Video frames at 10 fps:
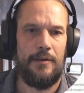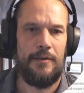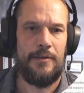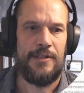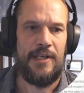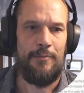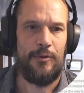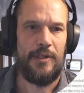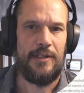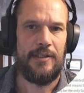
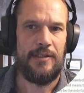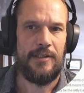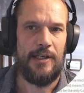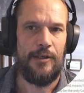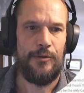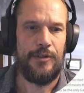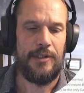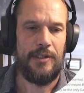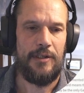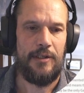separate this out
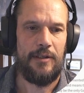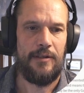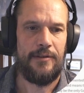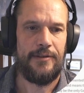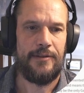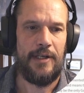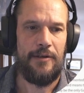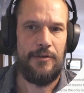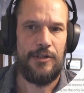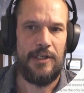in
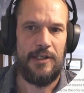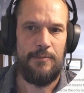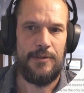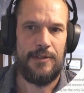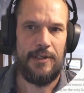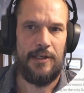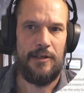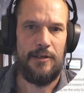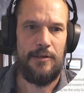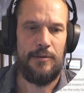tile shapes and
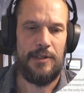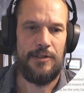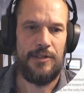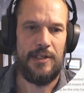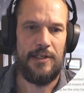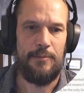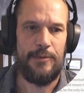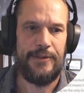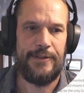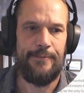unit
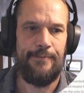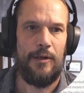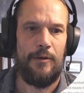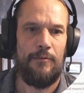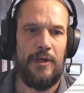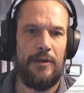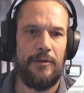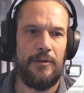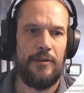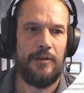shapes while
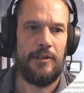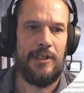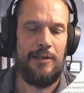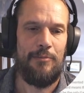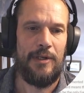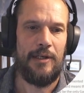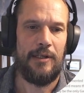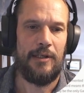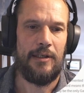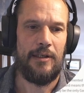
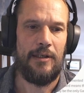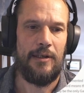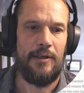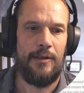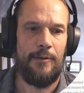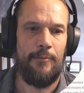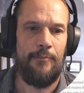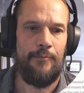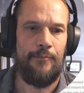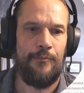keeping
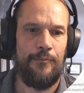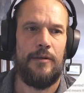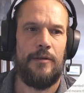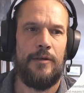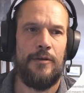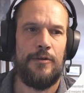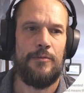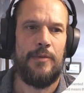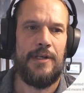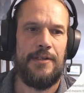those
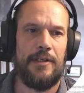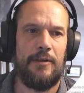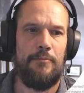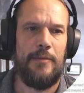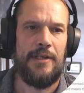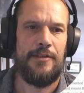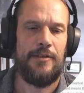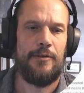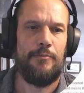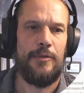basic
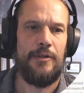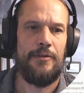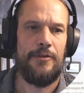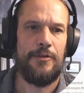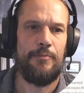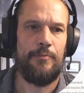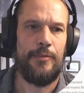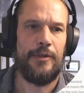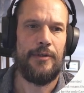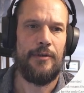measurements,
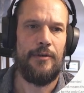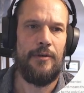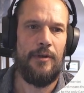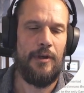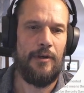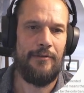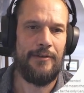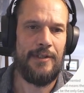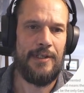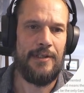but all of
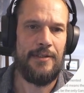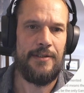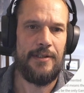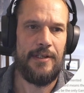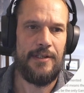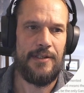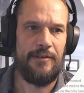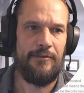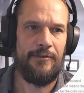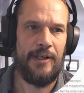this is
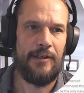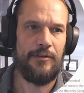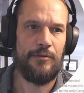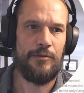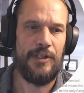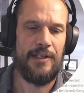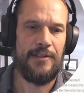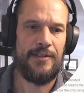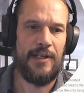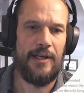in fact to create
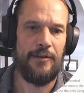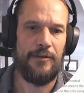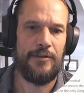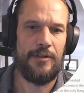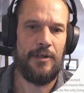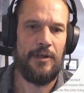tiles.